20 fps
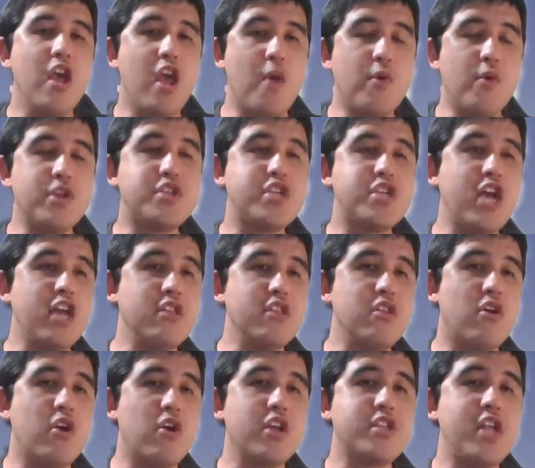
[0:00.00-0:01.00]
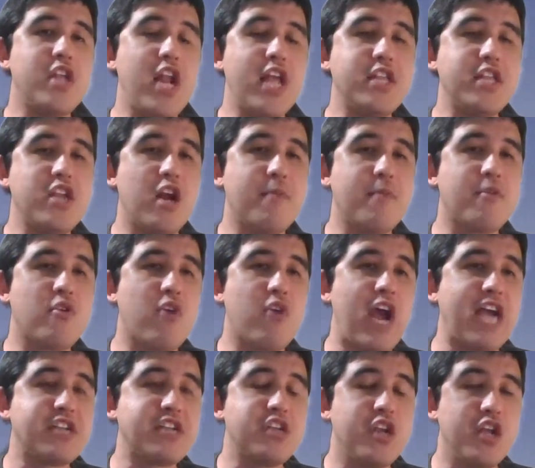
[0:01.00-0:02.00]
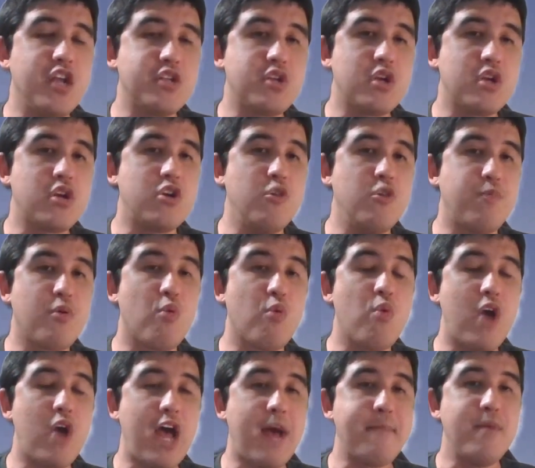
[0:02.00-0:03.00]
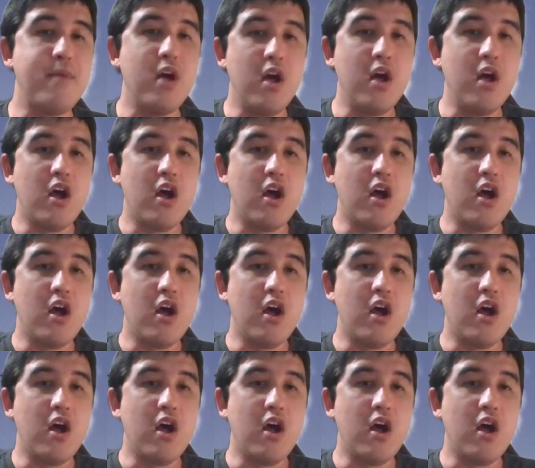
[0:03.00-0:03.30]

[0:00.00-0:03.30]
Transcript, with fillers: And when Jett Lawrence had ended up crashing into Cooper Webb,